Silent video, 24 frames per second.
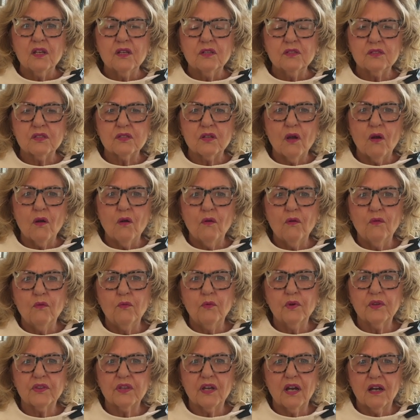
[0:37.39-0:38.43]
So
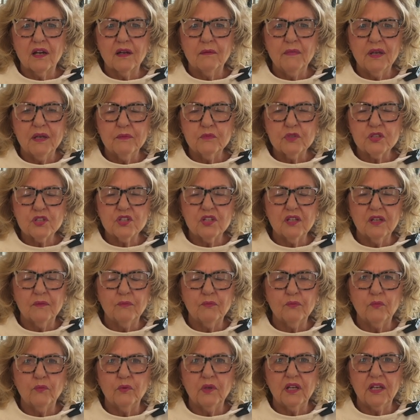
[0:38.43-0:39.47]
with our
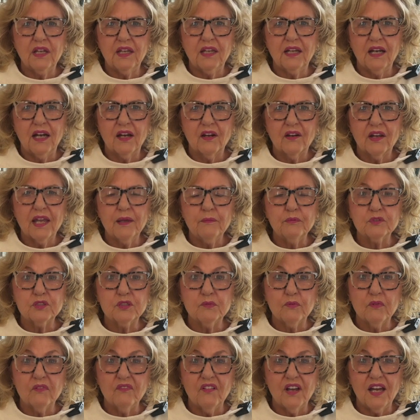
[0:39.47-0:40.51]
membership, we are able to
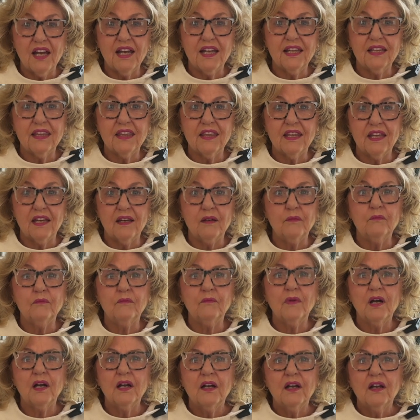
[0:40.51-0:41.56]
provide them,